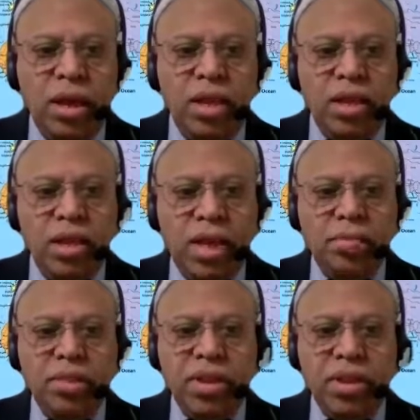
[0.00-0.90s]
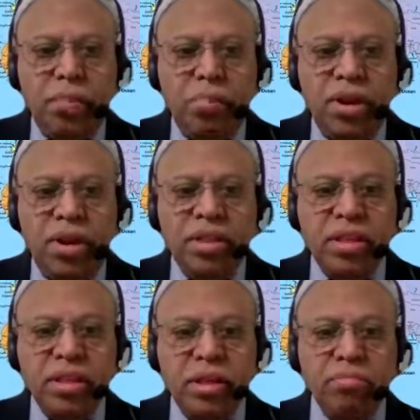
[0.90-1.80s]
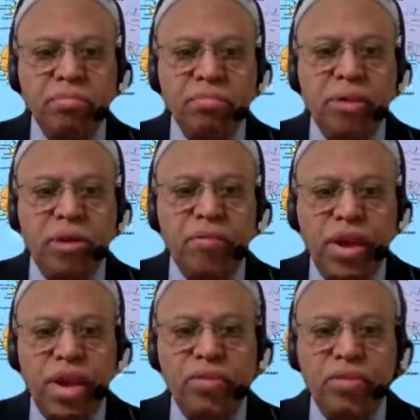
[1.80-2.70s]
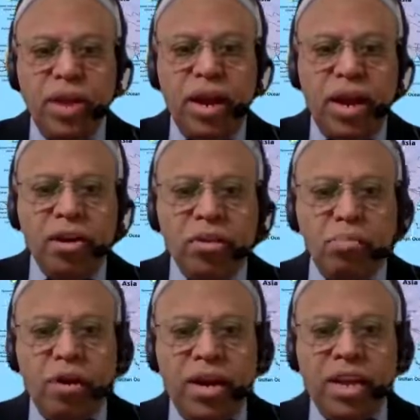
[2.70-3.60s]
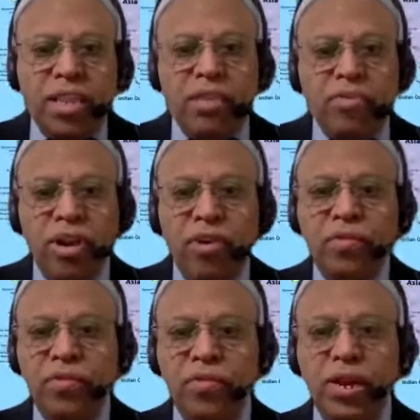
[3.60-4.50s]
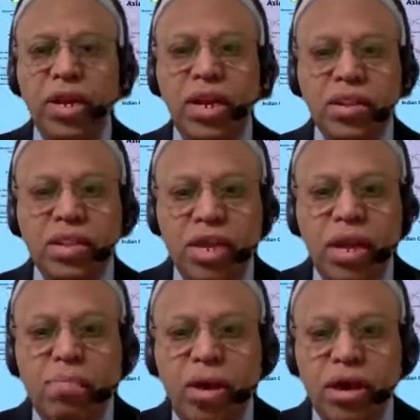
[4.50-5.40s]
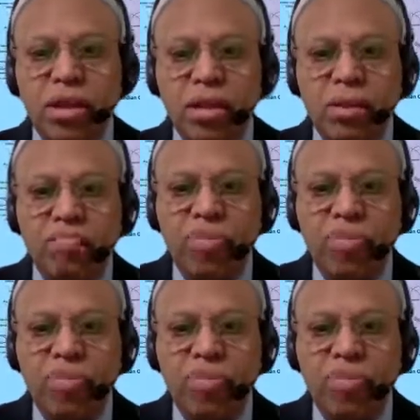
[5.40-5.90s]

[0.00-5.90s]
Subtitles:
Islam is a complete system of life, and politics is one of its key parts.